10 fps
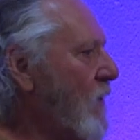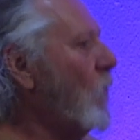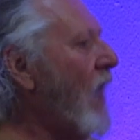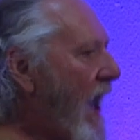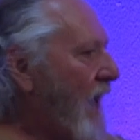
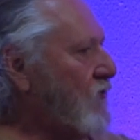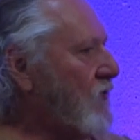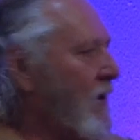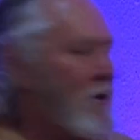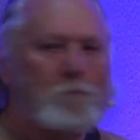
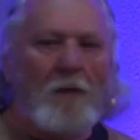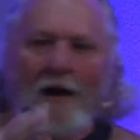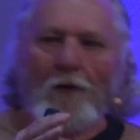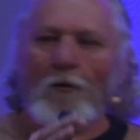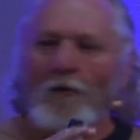Watch, be
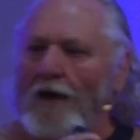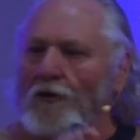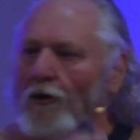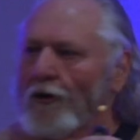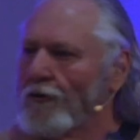
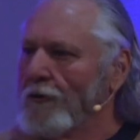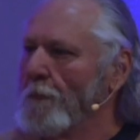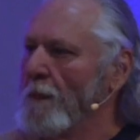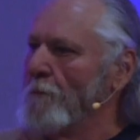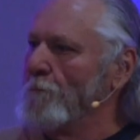alert,
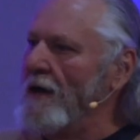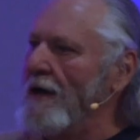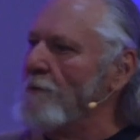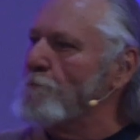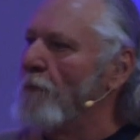
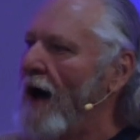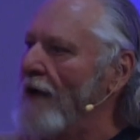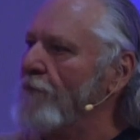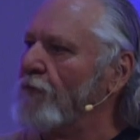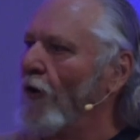be
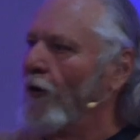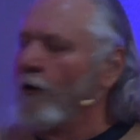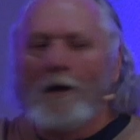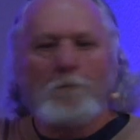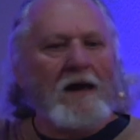
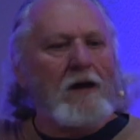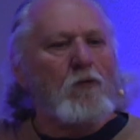mindful, be